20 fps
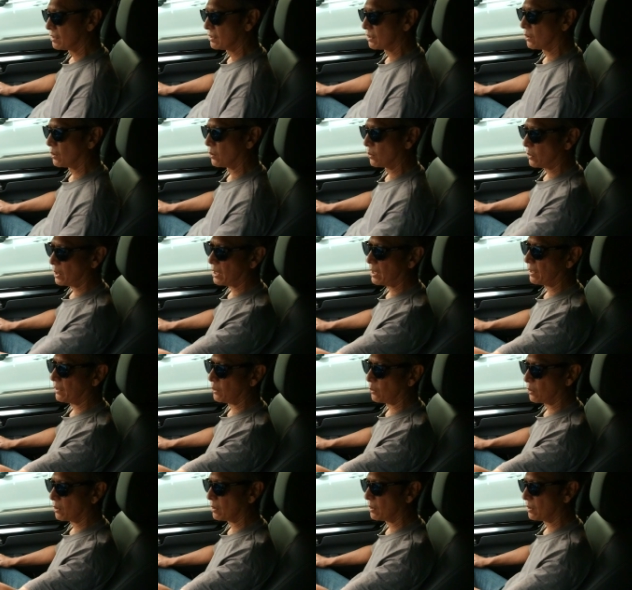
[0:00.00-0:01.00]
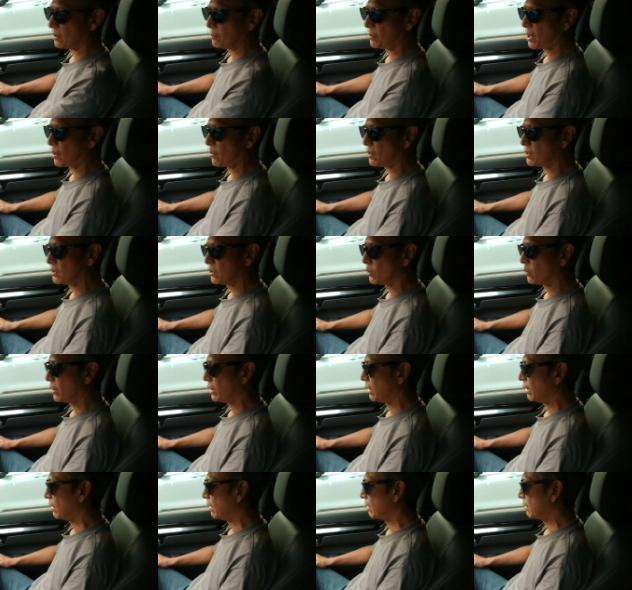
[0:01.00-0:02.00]
so where the power is
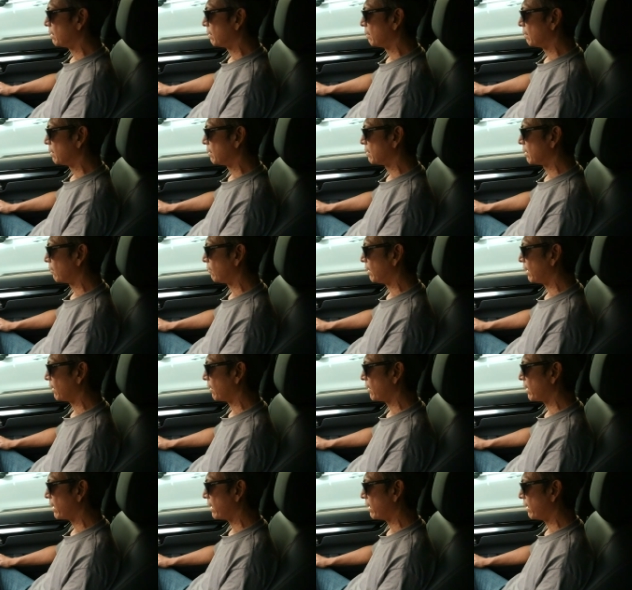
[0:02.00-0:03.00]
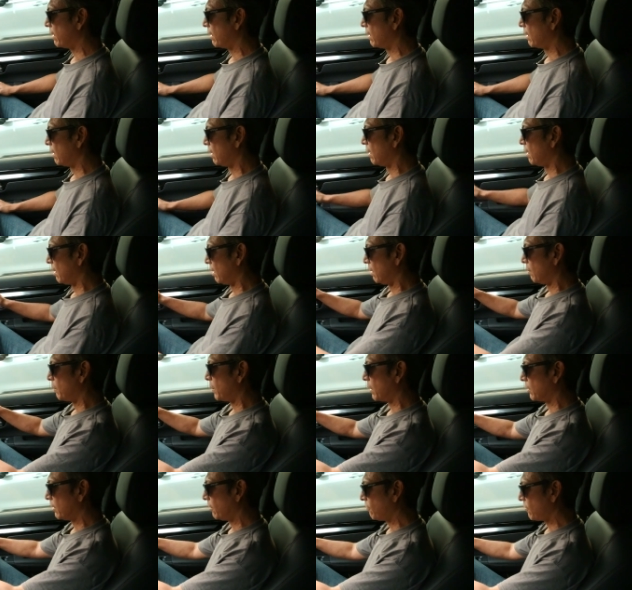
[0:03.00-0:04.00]
going, stuff like that.
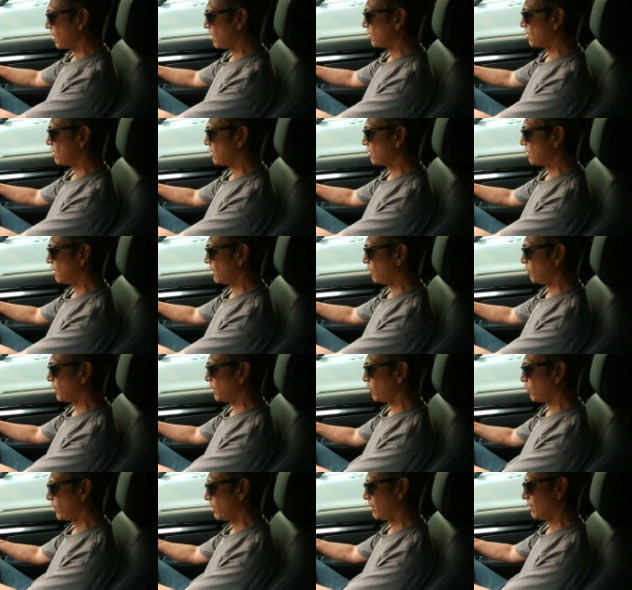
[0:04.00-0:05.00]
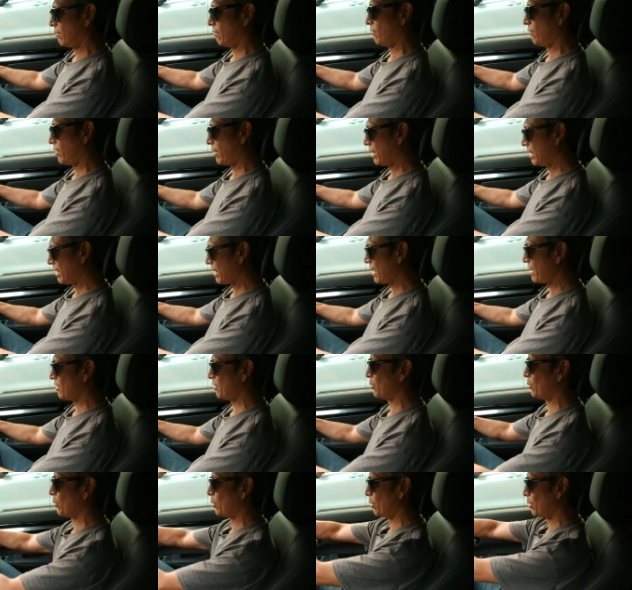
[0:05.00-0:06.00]
Multifunction steering wheel, very nice to